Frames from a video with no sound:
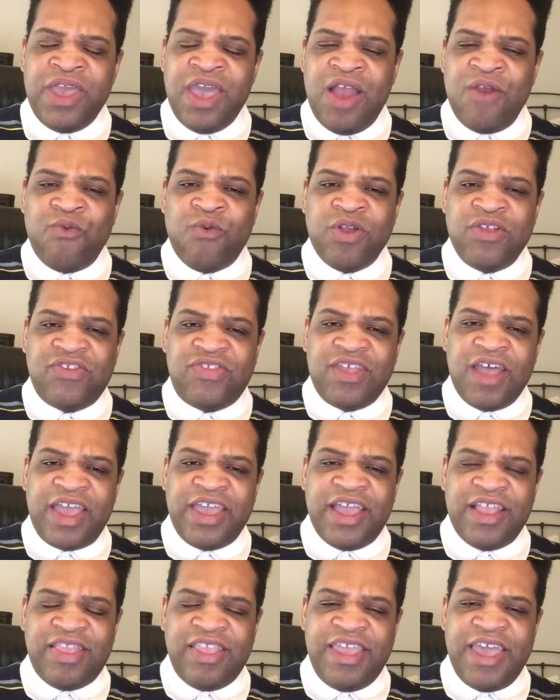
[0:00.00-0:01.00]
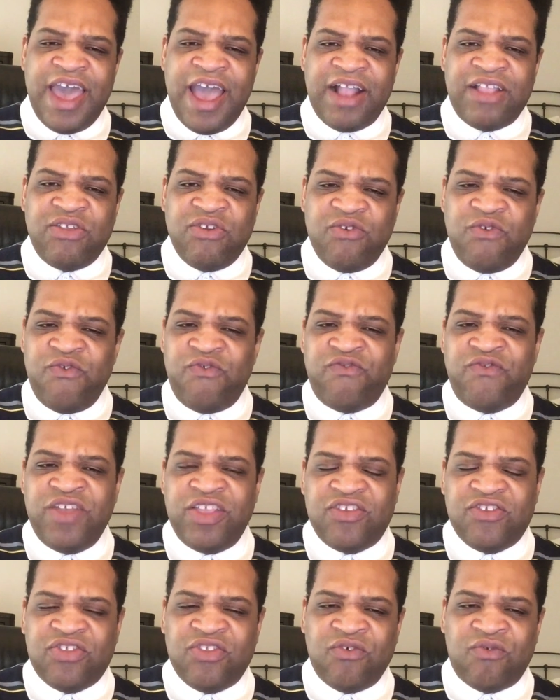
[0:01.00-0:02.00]
and once I get the actor who
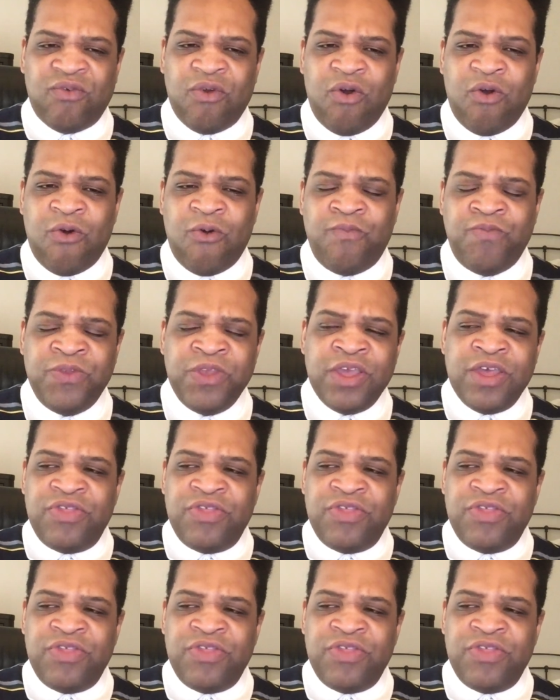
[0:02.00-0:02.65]
fits the role,